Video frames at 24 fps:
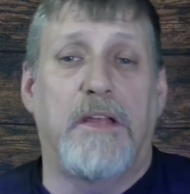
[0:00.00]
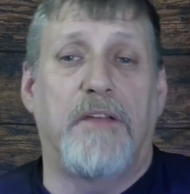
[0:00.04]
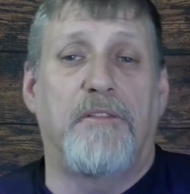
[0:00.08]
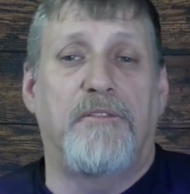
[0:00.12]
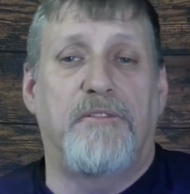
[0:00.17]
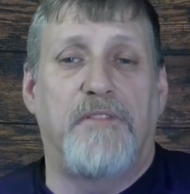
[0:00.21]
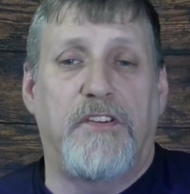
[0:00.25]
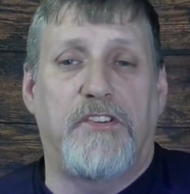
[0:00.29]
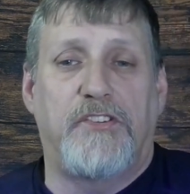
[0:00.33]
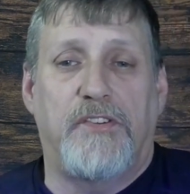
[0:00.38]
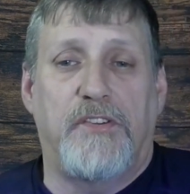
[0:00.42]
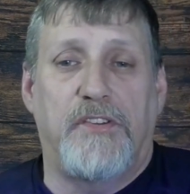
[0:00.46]

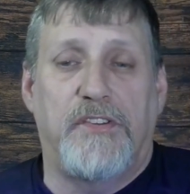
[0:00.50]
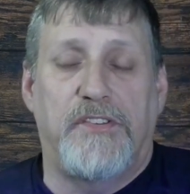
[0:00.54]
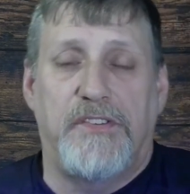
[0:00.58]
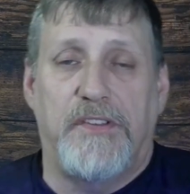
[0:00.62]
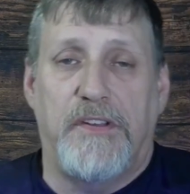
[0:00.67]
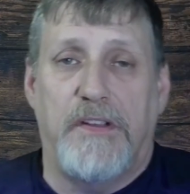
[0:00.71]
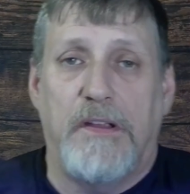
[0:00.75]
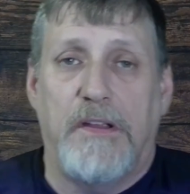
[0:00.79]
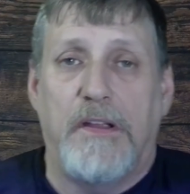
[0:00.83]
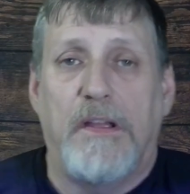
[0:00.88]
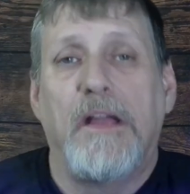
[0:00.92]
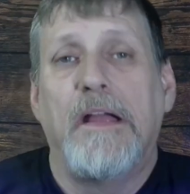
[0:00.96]

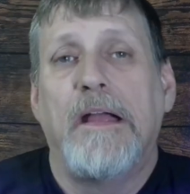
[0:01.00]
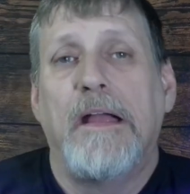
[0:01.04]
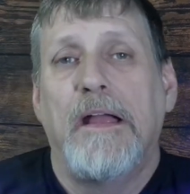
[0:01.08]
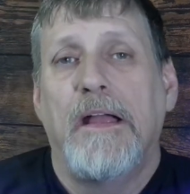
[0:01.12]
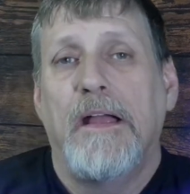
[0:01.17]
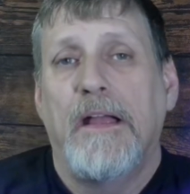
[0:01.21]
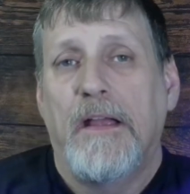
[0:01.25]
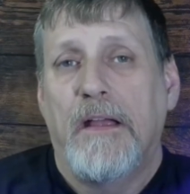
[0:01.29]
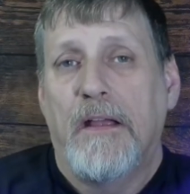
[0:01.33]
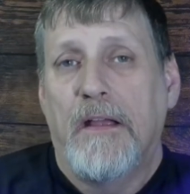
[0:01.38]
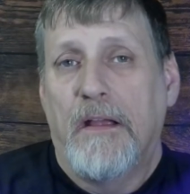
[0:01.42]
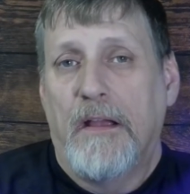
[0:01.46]
Efficiency
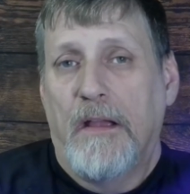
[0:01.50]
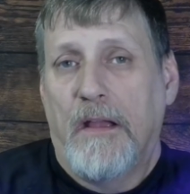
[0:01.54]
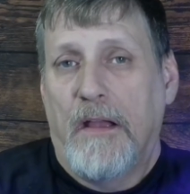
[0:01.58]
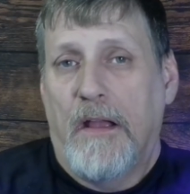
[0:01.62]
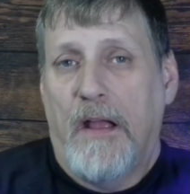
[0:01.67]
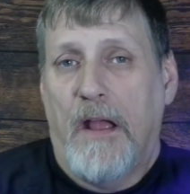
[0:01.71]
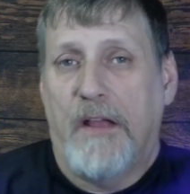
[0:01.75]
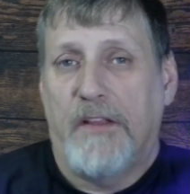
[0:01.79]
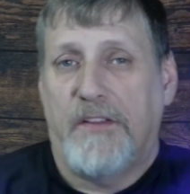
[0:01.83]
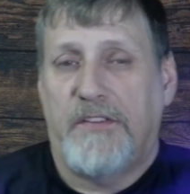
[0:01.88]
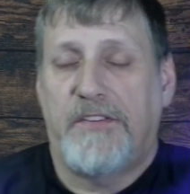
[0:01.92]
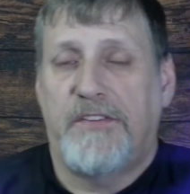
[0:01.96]

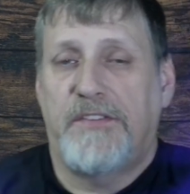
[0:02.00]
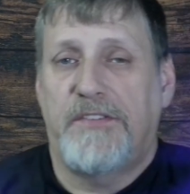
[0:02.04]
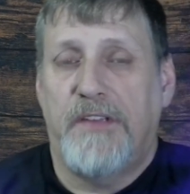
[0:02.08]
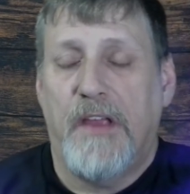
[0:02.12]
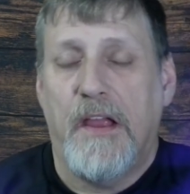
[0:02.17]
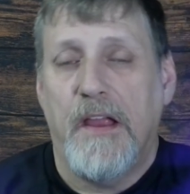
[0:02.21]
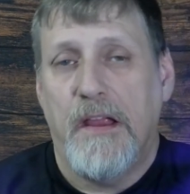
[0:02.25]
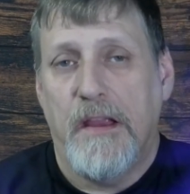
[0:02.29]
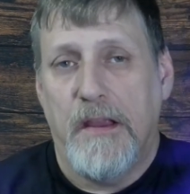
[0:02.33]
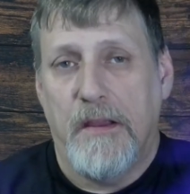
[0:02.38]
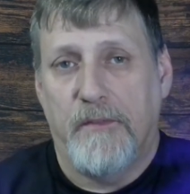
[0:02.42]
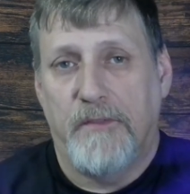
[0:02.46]
has
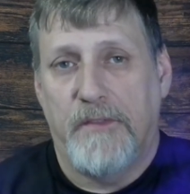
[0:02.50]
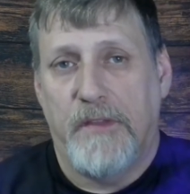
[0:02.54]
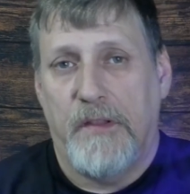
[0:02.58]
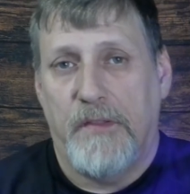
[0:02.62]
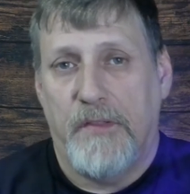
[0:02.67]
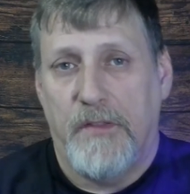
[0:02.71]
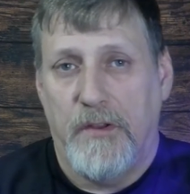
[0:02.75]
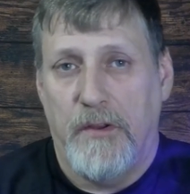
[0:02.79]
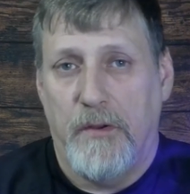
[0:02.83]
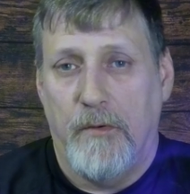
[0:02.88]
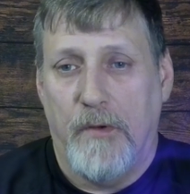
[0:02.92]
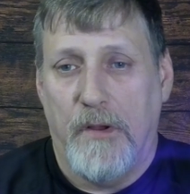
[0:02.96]
saved
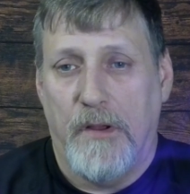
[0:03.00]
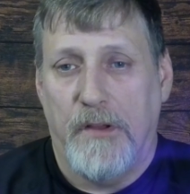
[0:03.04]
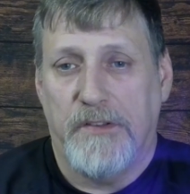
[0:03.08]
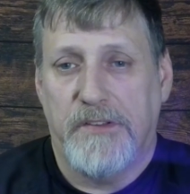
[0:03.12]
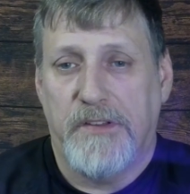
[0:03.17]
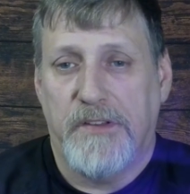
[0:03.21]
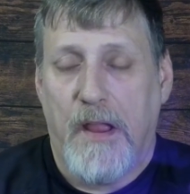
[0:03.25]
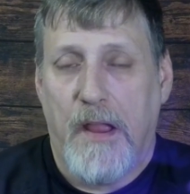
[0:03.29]
the U.S.